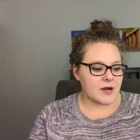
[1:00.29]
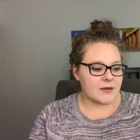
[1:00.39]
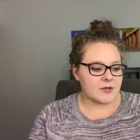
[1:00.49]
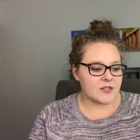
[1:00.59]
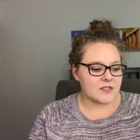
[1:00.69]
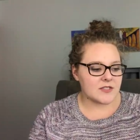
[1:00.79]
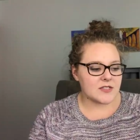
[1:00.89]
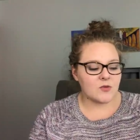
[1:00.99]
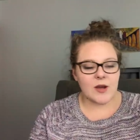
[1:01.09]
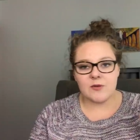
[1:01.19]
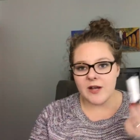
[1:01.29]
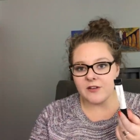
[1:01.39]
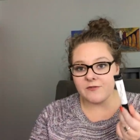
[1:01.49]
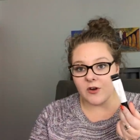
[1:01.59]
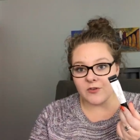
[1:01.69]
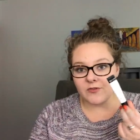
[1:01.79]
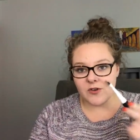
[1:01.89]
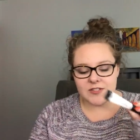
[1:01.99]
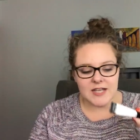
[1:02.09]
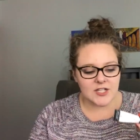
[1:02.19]
primer. This is the Wet n Wild Photo
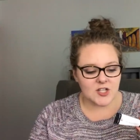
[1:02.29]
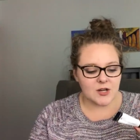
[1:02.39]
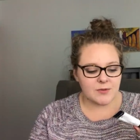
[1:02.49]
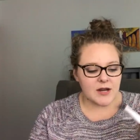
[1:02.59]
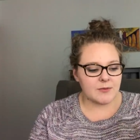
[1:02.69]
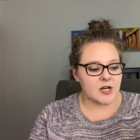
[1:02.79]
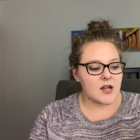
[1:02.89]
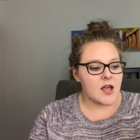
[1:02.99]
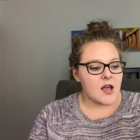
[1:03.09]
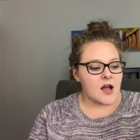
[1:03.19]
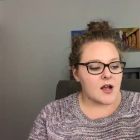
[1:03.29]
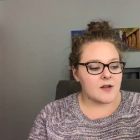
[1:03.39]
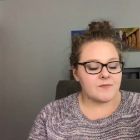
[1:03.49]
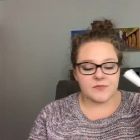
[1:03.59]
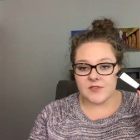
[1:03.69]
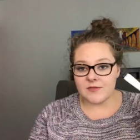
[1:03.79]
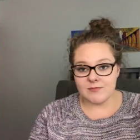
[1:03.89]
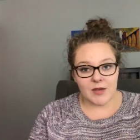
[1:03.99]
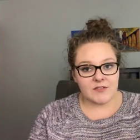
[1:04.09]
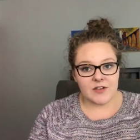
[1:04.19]
Focus eyeshadow primer. Um,
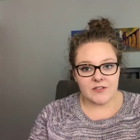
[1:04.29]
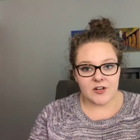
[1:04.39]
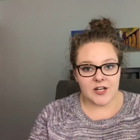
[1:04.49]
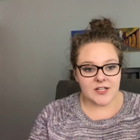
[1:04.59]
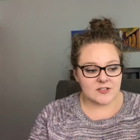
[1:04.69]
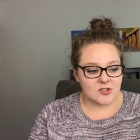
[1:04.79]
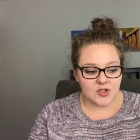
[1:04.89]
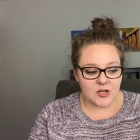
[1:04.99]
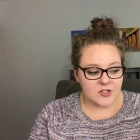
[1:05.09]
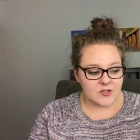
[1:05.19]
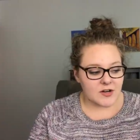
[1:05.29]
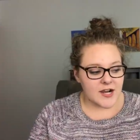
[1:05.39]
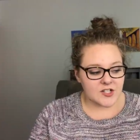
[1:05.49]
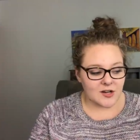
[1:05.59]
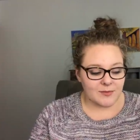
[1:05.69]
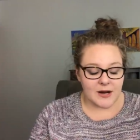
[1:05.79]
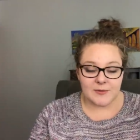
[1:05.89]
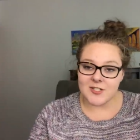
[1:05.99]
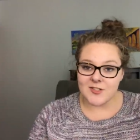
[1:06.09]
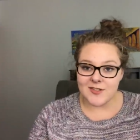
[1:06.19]
my favorite drugstore eyeshadow
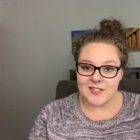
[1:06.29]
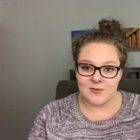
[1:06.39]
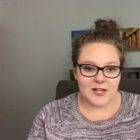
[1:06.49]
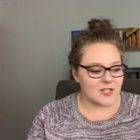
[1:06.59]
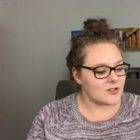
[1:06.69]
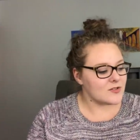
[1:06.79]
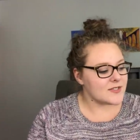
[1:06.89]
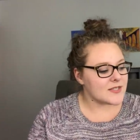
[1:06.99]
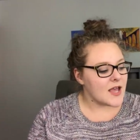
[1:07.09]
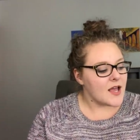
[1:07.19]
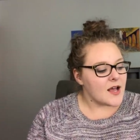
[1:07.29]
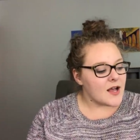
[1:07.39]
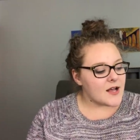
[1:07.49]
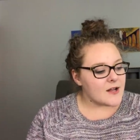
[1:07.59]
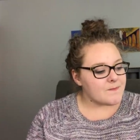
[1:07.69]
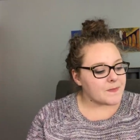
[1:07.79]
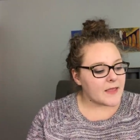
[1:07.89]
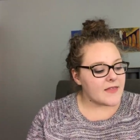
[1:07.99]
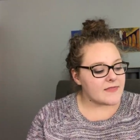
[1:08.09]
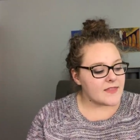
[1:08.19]
primer, so that's what I use. Um,
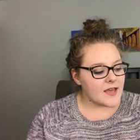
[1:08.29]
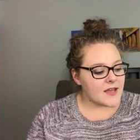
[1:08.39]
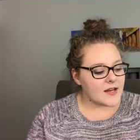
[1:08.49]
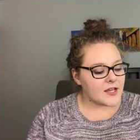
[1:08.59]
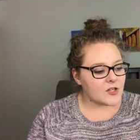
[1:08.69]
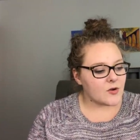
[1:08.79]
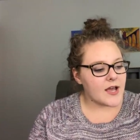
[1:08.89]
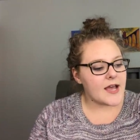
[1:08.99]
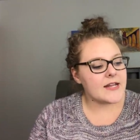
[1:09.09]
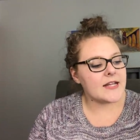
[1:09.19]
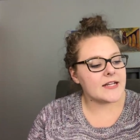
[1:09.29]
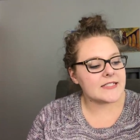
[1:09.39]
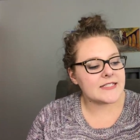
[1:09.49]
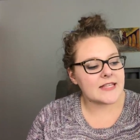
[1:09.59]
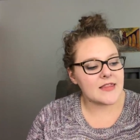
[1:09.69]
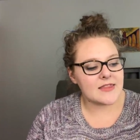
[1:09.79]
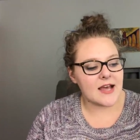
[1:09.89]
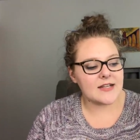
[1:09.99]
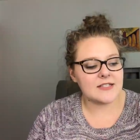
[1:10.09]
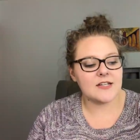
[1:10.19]
and then I go ahead and I set
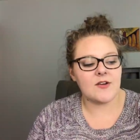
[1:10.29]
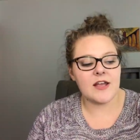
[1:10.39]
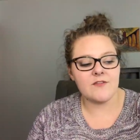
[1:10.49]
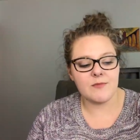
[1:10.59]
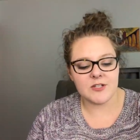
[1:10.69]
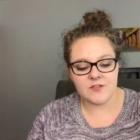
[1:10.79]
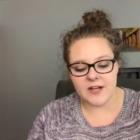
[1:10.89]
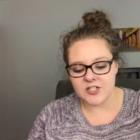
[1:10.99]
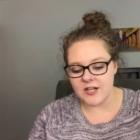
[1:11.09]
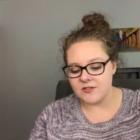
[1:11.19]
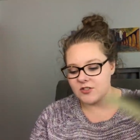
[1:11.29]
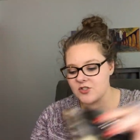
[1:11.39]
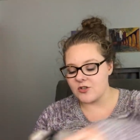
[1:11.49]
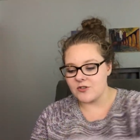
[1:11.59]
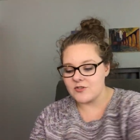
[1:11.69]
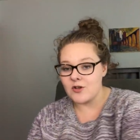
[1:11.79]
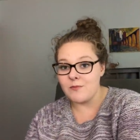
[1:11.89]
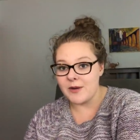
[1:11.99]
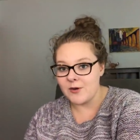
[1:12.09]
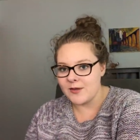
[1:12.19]
that. Now I have a bunch of eyeshadows to show you, so
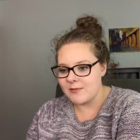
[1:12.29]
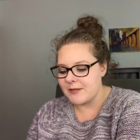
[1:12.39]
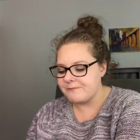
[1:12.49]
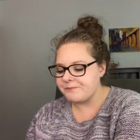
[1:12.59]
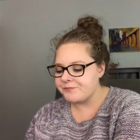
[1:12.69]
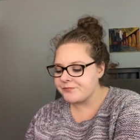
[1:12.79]
bear with me.